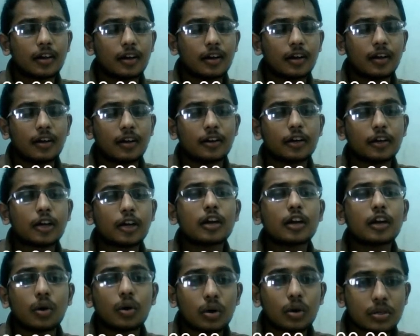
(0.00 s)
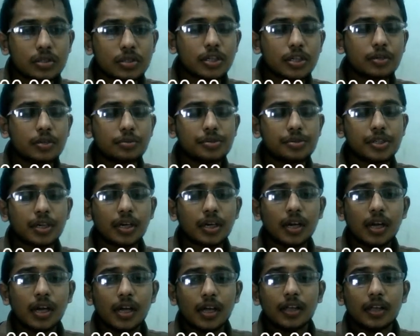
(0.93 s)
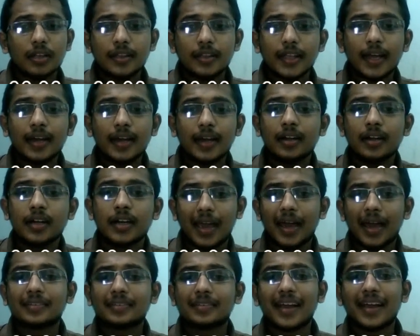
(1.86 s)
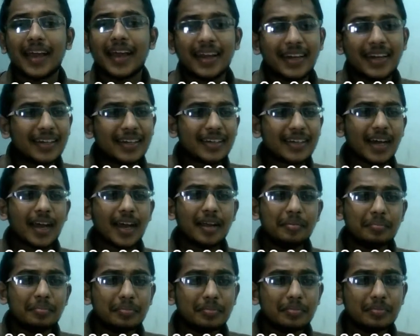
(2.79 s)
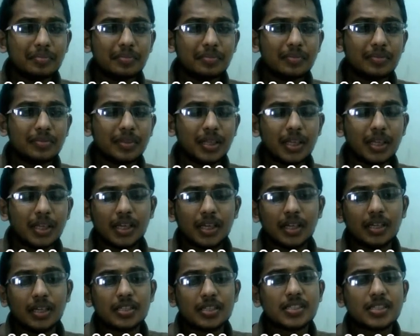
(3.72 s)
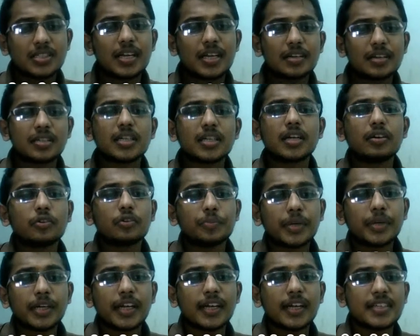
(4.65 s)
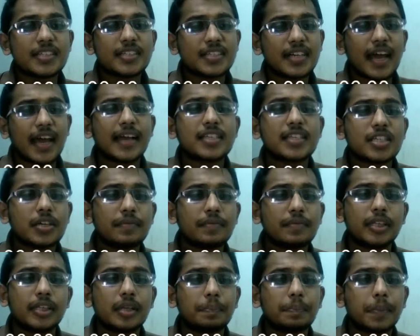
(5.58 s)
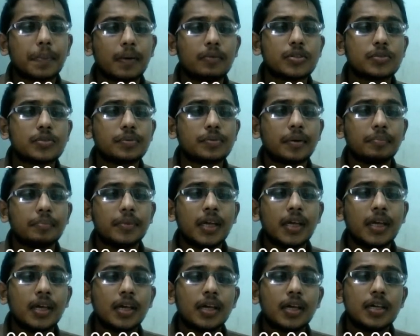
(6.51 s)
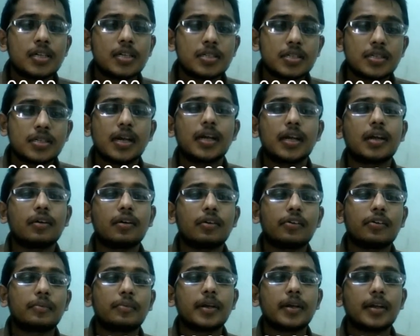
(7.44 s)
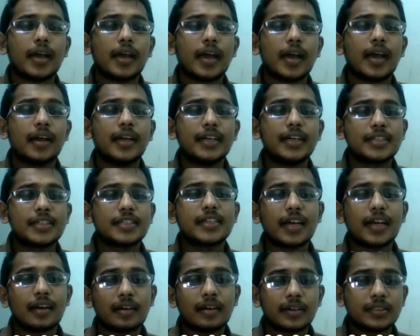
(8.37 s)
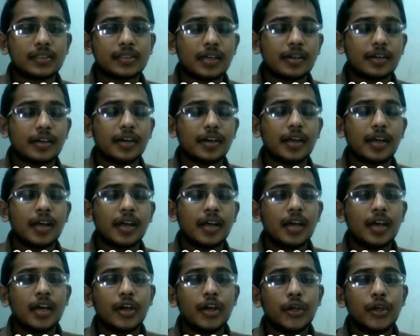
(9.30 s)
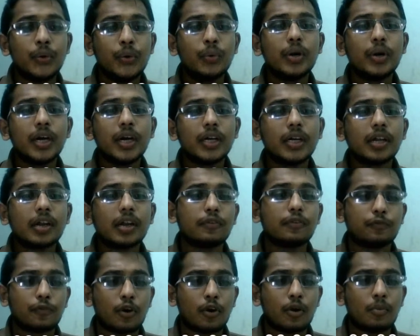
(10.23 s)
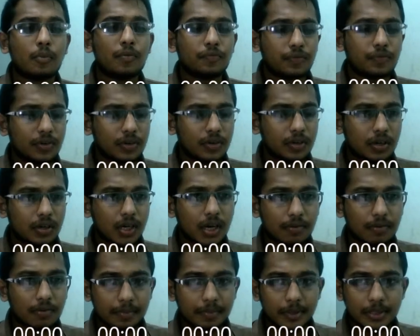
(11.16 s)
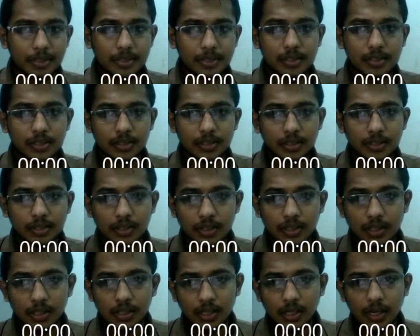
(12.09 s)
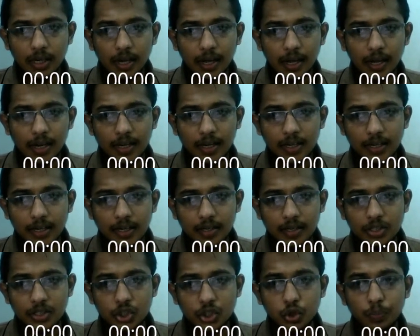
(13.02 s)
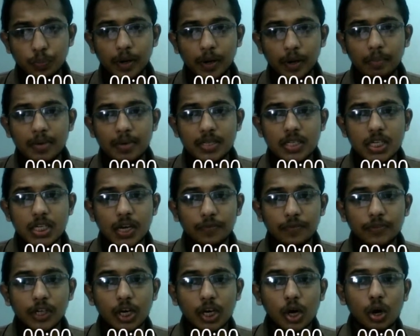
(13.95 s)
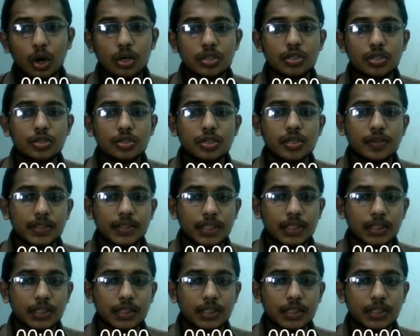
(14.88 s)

written constitution, then at any time the central government can snatch away the powers from the state government and it shall result in a unitary form of government. And supremacy of the constitution is the